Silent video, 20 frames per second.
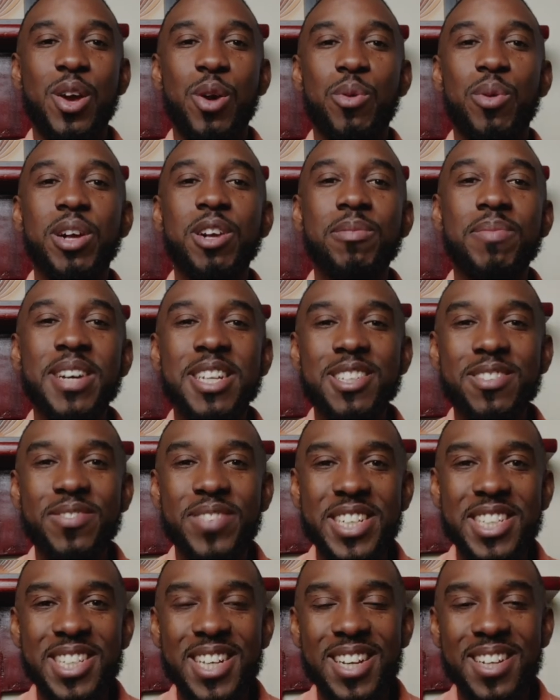Welcome back to my
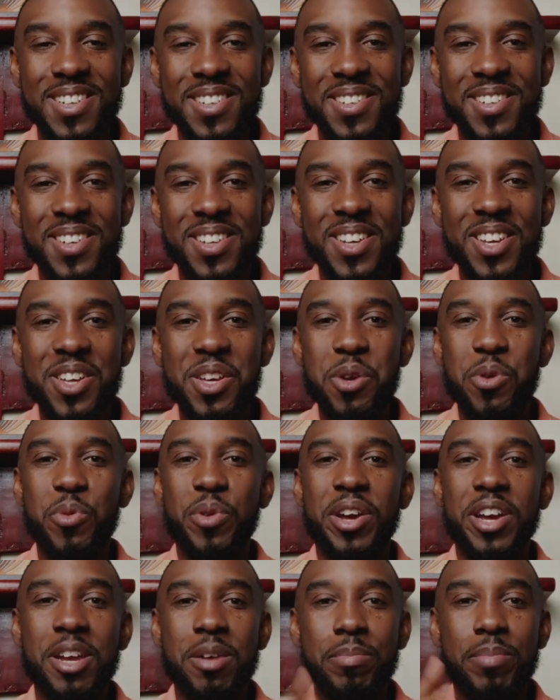channel.
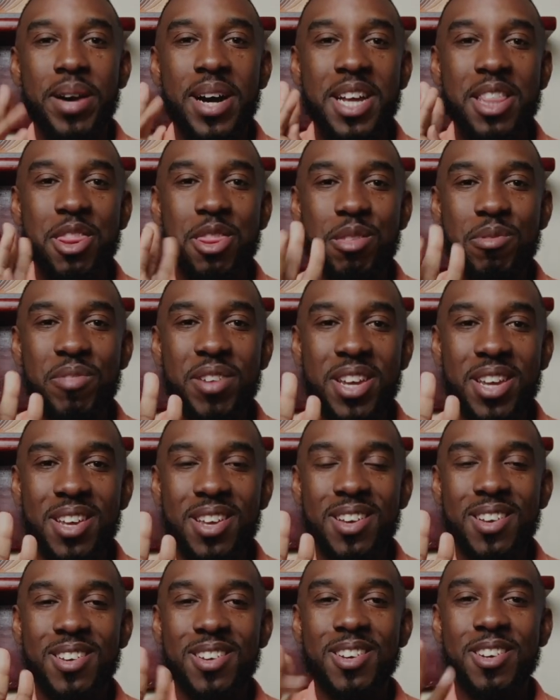We're in part 3
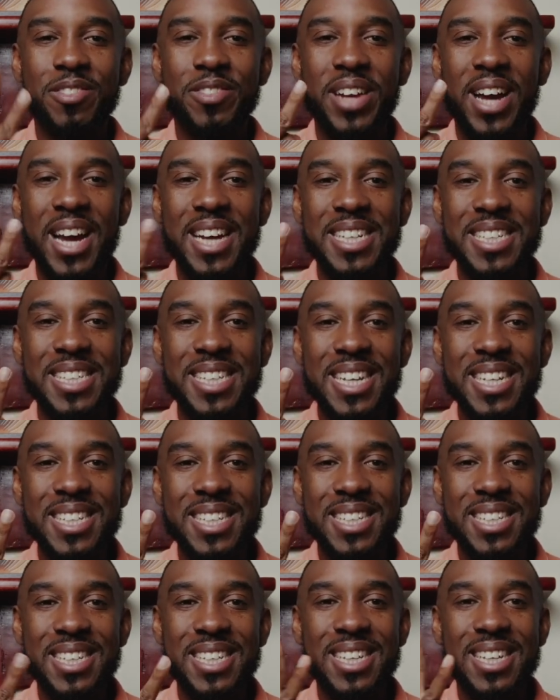of the
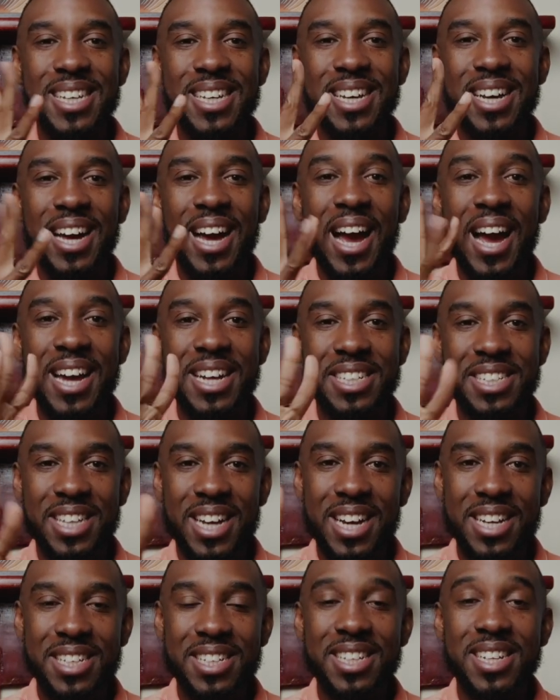Identity
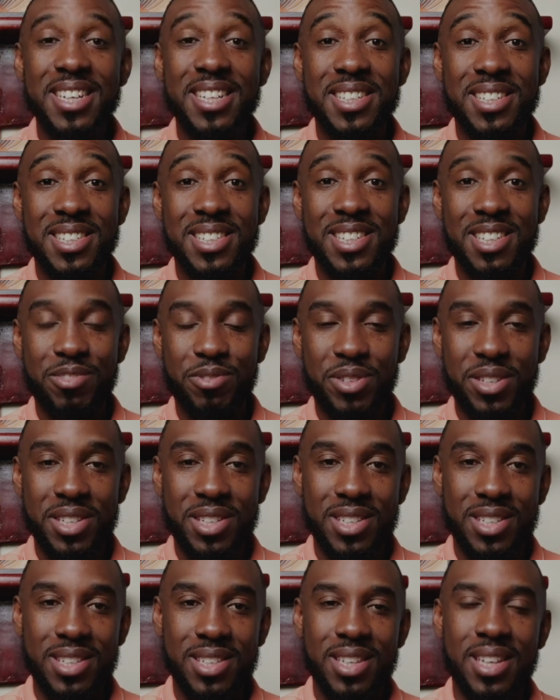Hijacked
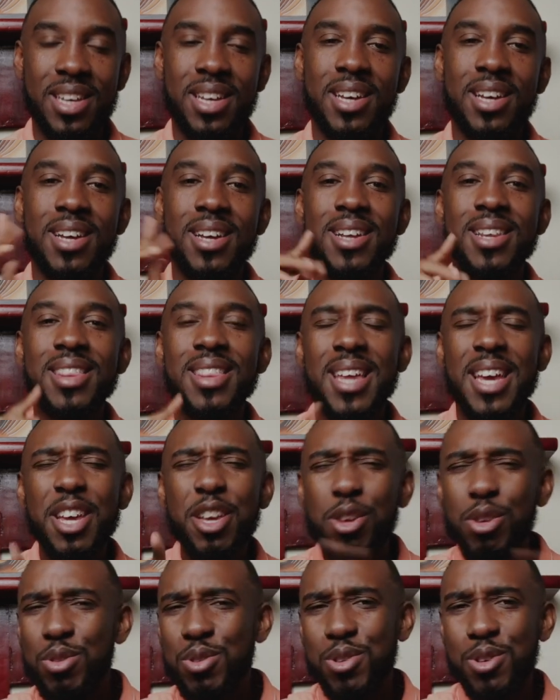series.
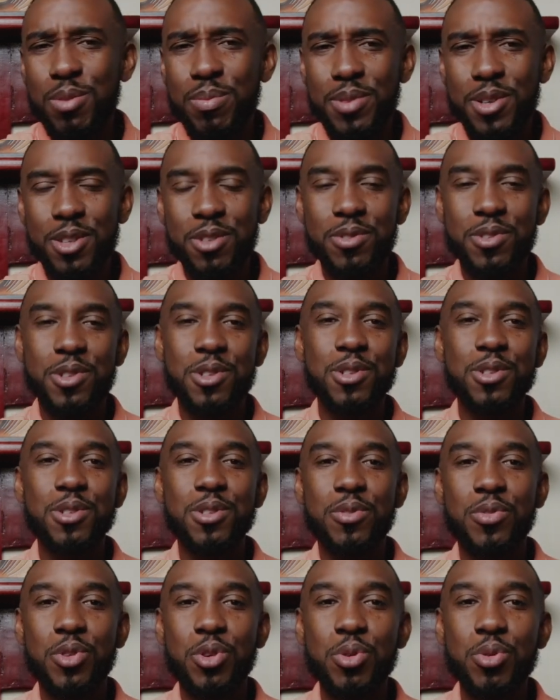Thank you so much for those
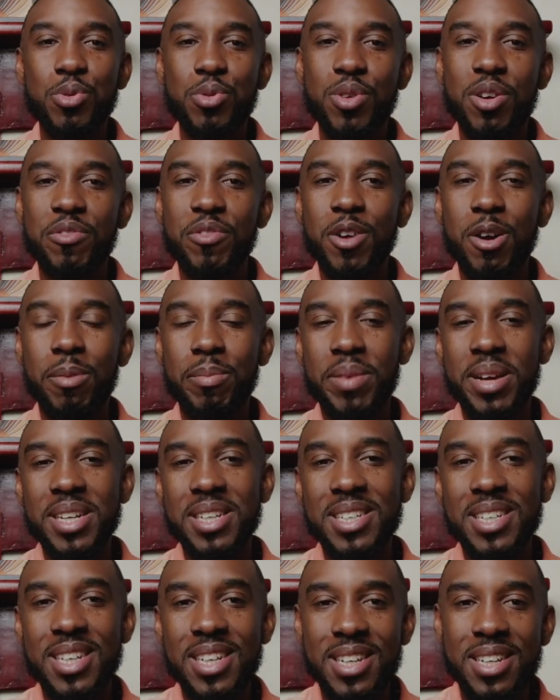of you who have
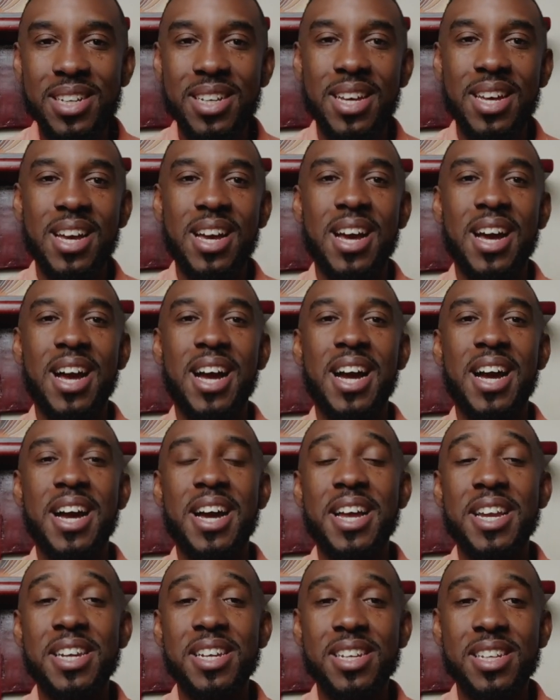commented
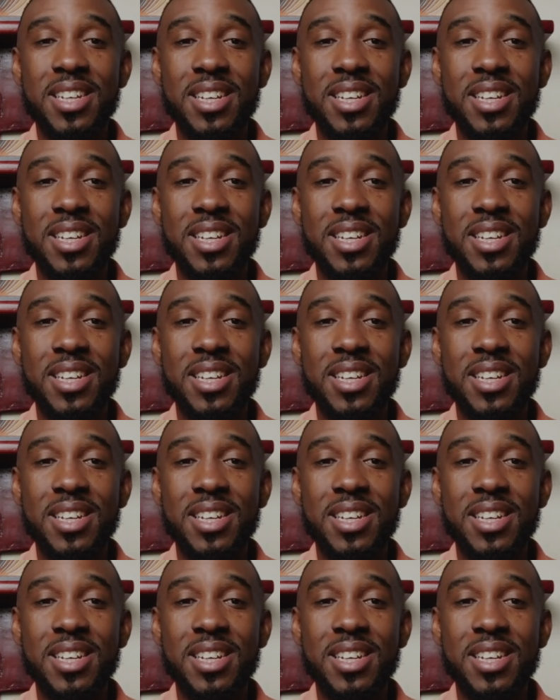and